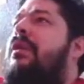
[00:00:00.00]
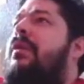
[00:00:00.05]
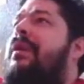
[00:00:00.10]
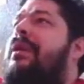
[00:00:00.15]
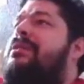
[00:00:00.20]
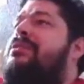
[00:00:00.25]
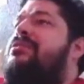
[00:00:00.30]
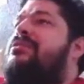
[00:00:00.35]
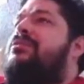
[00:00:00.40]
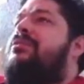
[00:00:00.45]
No,
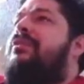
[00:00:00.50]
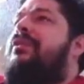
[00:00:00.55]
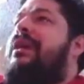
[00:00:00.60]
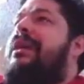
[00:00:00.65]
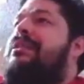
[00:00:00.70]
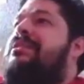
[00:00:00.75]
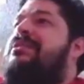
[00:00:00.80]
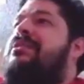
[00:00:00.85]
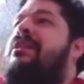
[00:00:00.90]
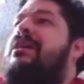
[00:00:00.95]
that's just
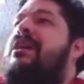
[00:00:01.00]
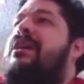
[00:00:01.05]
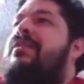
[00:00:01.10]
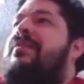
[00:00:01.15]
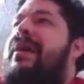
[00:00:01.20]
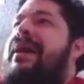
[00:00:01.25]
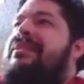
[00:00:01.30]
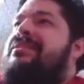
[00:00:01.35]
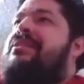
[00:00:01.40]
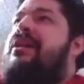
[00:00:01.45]
that's
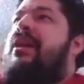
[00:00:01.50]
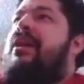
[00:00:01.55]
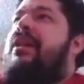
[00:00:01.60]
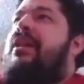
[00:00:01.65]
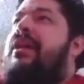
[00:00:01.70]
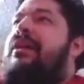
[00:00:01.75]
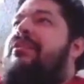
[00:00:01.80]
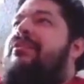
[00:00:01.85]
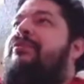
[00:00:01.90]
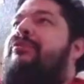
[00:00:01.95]
kind
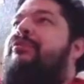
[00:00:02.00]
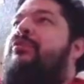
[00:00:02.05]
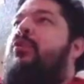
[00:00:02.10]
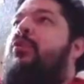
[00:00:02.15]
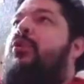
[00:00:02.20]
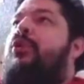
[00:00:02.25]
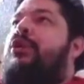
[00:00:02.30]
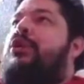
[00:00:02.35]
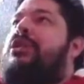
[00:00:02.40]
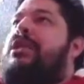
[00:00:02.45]
of like the
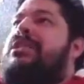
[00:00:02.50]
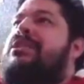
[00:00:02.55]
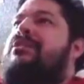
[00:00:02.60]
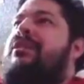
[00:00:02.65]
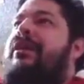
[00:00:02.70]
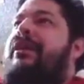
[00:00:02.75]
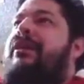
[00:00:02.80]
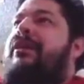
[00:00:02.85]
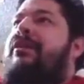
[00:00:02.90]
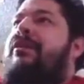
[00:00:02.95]
forge. That's
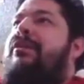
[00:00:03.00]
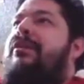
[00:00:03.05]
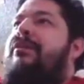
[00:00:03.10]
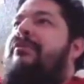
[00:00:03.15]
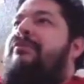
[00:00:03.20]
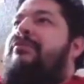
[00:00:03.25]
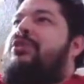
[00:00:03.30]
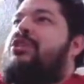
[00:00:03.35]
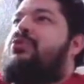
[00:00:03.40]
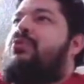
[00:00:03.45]
like
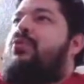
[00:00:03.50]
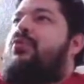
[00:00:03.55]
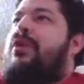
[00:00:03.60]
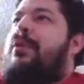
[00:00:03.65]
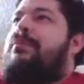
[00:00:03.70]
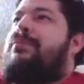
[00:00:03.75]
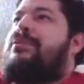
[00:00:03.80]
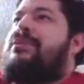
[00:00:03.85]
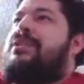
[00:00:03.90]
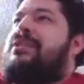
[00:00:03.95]
a visual
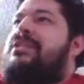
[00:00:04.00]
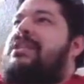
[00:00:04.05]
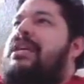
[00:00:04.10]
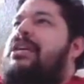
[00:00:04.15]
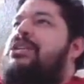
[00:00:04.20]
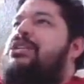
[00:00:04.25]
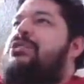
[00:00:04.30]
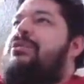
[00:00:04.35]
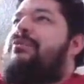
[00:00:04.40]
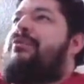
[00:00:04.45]

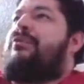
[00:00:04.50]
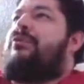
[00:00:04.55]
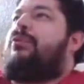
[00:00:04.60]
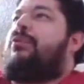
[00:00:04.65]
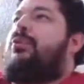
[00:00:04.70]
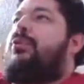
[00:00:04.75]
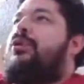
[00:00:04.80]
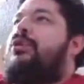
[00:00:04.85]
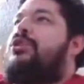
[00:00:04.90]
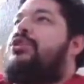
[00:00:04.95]
representation of the
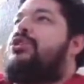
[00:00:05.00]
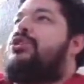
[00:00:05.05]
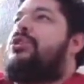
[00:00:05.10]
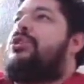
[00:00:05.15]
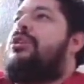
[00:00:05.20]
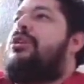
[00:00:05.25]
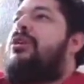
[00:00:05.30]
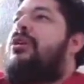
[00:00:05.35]
forge.